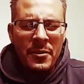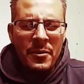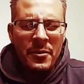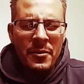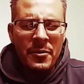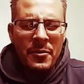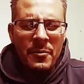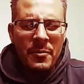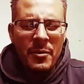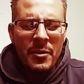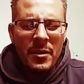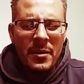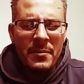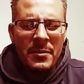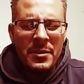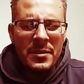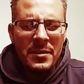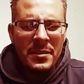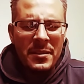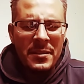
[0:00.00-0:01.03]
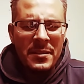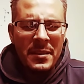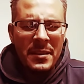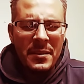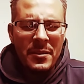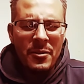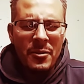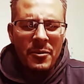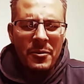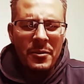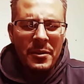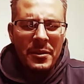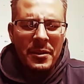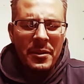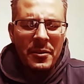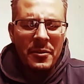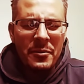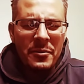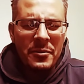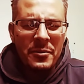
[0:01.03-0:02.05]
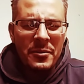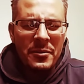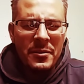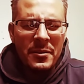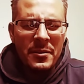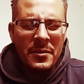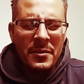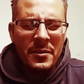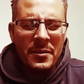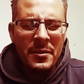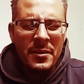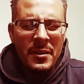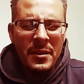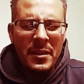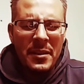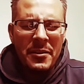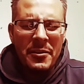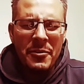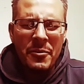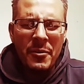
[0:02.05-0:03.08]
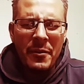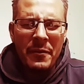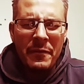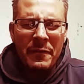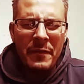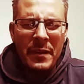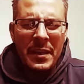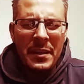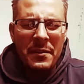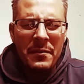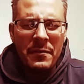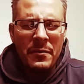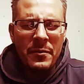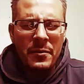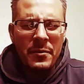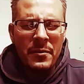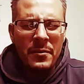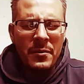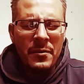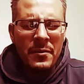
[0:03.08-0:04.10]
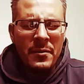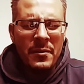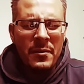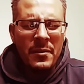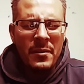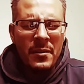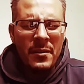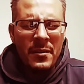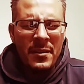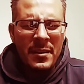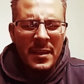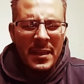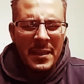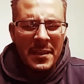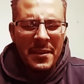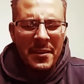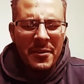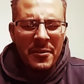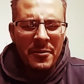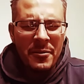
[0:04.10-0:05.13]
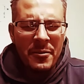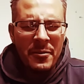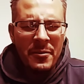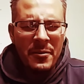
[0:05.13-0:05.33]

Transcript: You promised to send the Holy Ghost, and you are faithful. Thank you.